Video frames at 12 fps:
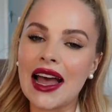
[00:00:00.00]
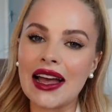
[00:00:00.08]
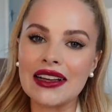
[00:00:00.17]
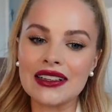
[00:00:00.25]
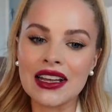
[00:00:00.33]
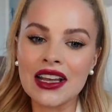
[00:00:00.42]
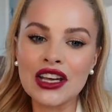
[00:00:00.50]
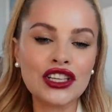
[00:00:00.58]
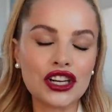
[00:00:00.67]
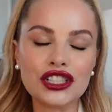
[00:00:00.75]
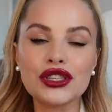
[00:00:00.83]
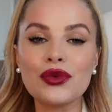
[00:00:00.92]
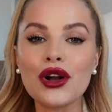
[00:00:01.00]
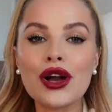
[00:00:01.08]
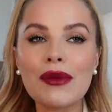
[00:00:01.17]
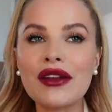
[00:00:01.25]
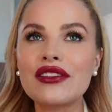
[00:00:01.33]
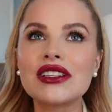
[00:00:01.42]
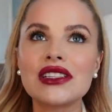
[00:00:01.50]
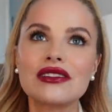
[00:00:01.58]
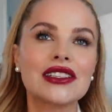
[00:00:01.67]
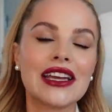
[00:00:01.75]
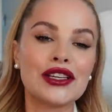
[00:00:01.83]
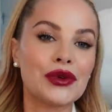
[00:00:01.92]
and yeah, she woke up every
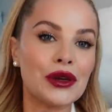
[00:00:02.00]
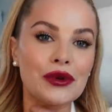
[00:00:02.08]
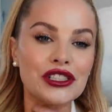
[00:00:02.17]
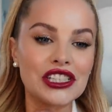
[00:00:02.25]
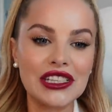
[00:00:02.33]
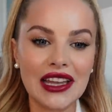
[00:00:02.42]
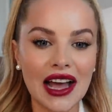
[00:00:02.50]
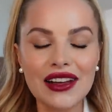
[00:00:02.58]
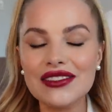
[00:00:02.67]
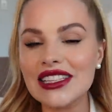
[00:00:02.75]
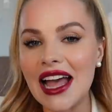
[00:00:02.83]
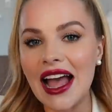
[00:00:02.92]
single day doing what she loves.